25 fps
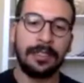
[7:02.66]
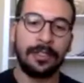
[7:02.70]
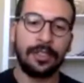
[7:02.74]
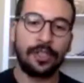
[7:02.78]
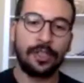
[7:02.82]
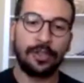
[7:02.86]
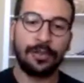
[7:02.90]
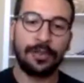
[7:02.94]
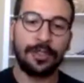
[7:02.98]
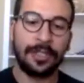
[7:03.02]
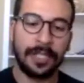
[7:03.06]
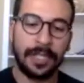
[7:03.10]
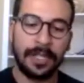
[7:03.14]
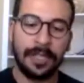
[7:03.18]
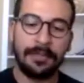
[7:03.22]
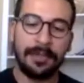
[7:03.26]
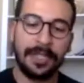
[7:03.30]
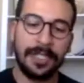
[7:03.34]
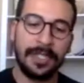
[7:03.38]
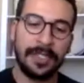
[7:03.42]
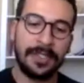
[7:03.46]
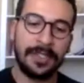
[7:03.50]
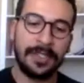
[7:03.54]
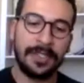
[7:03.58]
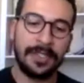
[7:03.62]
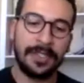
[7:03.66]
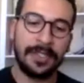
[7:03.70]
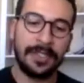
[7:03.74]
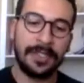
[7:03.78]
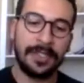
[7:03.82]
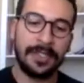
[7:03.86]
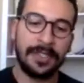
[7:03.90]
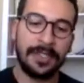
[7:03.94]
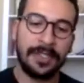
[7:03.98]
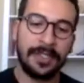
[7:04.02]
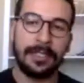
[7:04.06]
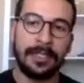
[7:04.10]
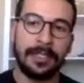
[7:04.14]
shortcomings.
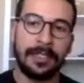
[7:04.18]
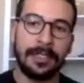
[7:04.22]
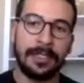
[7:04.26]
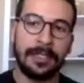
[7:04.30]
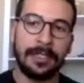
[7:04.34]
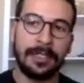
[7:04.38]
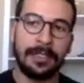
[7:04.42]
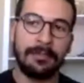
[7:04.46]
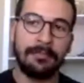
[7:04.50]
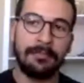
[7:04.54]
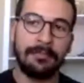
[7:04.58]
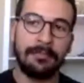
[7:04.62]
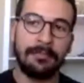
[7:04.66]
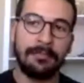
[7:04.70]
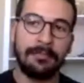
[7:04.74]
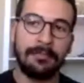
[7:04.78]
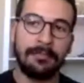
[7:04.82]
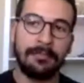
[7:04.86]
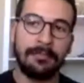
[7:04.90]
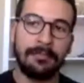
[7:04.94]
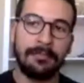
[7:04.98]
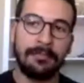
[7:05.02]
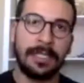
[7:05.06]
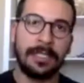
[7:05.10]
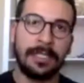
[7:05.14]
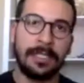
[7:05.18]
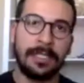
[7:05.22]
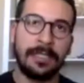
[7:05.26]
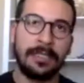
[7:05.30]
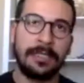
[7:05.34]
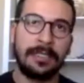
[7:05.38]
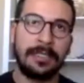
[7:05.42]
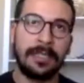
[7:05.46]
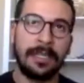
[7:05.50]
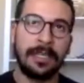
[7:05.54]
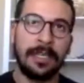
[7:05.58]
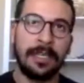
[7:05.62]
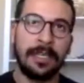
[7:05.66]
and
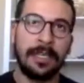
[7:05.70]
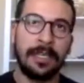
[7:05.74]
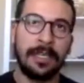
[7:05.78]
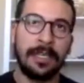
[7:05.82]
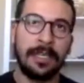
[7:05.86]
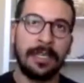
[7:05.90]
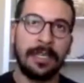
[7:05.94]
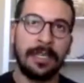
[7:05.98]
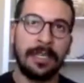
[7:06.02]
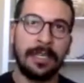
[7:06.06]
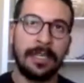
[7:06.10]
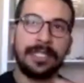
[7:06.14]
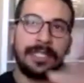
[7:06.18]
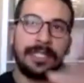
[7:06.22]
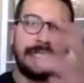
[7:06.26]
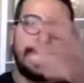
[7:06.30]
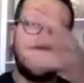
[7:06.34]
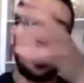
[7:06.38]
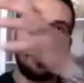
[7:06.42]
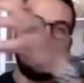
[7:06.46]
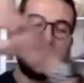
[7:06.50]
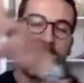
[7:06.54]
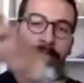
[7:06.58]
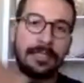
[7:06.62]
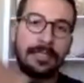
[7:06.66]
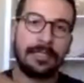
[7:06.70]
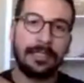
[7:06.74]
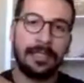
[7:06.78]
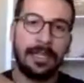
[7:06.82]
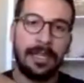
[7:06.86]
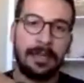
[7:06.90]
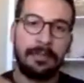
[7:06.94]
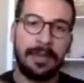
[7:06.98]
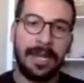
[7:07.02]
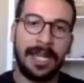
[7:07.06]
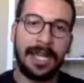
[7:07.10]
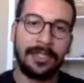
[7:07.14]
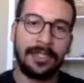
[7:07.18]
what happened is that
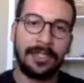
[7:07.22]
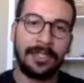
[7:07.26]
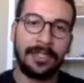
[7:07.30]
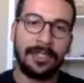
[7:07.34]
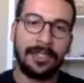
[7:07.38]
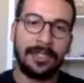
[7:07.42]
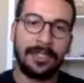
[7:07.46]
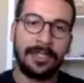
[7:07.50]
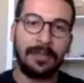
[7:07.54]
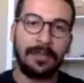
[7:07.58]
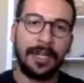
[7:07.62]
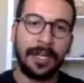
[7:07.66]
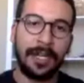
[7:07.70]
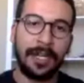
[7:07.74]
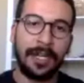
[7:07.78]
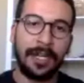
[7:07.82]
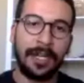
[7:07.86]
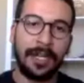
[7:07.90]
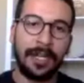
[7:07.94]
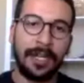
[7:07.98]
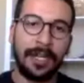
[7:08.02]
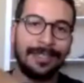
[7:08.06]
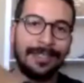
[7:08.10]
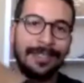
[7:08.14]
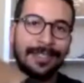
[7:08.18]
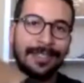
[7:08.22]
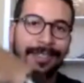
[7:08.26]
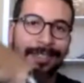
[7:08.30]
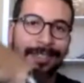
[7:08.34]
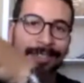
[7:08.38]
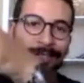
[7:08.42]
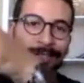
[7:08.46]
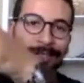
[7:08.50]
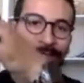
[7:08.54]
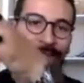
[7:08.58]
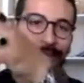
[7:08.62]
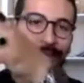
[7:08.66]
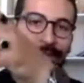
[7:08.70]
Apache Spark
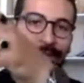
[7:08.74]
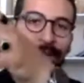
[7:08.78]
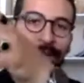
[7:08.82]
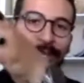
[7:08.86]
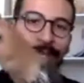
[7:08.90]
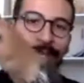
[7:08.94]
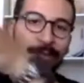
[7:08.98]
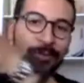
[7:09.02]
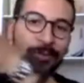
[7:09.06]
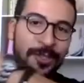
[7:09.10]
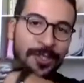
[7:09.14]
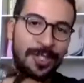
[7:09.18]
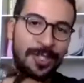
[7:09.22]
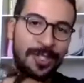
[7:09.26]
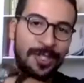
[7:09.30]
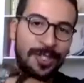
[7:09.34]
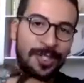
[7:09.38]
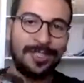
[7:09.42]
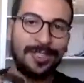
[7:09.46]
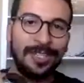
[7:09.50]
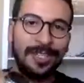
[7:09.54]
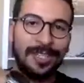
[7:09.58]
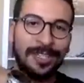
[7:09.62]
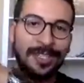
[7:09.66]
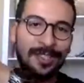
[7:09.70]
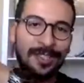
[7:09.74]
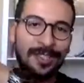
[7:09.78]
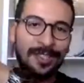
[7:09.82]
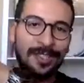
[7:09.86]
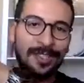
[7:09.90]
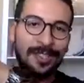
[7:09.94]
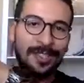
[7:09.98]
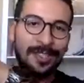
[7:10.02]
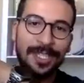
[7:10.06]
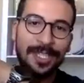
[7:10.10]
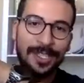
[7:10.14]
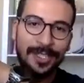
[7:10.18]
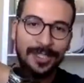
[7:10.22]
started was in, the, in its
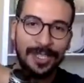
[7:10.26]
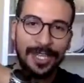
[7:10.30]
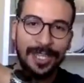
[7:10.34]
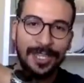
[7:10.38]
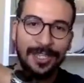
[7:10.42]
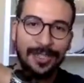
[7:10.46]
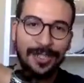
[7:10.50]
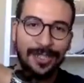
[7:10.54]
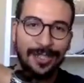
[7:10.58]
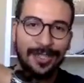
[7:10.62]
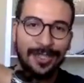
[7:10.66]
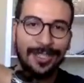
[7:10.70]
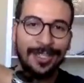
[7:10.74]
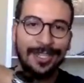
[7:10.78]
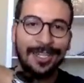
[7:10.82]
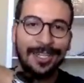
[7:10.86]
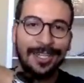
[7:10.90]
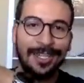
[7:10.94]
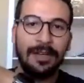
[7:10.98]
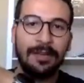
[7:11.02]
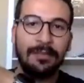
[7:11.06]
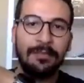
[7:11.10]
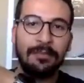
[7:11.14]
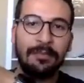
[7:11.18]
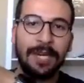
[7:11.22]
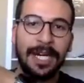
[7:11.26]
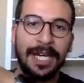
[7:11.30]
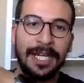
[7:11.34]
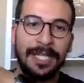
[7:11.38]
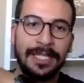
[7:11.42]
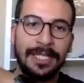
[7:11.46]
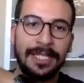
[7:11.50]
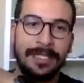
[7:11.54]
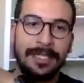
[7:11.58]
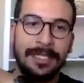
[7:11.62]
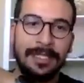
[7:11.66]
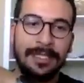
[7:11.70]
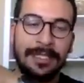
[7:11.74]
early stage
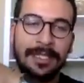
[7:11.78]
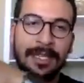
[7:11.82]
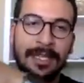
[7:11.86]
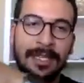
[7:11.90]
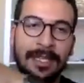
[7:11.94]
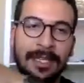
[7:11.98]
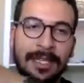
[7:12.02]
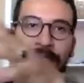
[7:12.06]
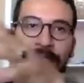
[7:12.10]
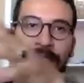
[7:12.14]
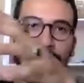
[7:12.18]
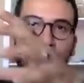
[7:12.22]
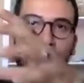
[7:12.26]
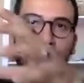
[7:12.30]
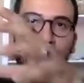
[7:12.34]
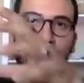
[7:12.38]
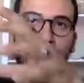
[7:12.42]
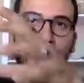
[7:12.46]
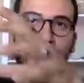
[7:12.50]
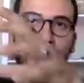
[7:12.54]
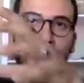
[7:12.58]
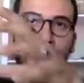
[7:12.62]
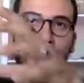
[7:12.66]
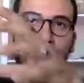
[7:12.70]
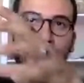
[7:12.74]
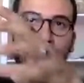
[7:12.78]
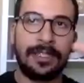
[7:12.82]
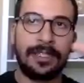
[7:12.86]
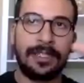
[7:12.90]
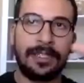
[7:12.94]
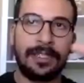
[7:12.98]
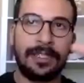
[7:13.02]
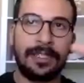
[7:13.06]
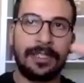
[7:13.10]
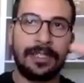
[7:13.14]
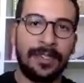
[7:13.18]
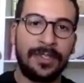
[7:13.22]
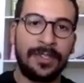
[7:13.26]
but Apache Spark
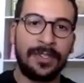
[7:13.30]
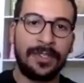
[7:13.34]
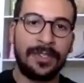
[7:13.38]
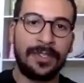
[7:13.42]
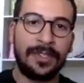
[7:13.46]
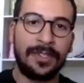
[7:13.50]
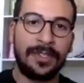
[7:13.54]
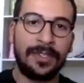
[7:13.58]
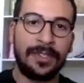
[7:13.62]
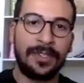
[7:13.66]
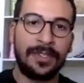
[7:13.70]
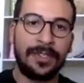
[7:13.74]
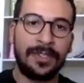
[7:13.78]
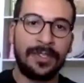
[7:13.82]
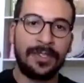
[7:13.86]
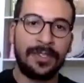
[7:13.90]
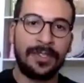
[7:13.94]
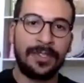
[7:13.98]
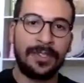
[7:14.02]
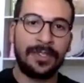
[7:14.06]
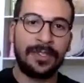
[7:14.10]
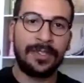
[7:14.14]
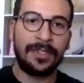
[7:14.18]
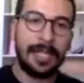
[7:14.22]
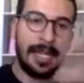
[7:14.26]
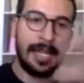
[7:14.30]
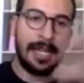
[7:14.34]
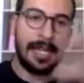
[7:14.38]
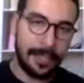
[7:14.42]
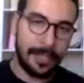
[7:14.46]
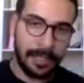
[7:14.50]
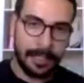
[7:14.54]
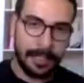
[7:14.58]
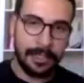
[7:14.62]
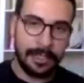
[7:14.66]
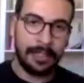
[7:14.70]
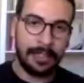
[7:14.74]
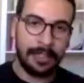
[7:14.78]
was uh, based on
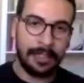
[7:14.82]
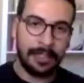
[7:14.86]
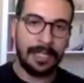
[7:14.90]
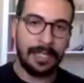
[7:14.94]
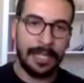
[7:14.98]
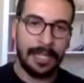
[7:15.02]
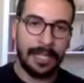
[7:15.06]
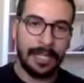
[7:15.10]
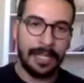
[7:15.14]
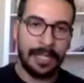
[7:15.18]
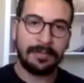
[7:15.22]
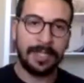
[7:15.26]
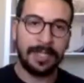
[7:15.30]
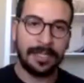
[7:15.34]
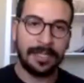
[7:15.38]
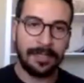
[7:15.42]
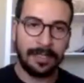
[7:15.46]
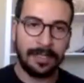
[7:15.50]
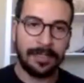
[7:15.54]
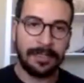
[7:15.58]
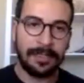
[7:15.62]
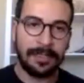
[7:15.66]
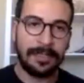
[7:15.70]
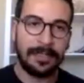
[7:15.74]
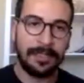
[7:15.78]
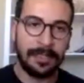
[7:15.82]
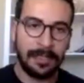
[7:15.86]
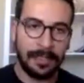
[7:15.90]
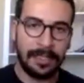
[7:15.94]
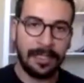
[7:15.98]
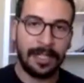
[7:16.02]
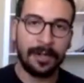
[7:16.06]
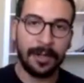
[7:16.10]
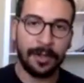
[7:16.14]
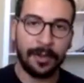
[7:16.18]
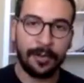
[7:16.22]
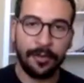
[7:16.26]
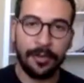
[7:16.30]
our uh, assessment in, in
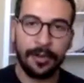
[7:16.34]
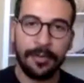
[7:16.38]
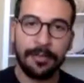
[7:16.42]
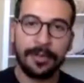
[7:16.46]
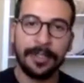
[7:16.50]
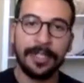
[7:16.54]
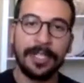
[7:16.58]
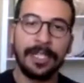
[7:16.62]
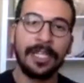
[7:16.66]
our group.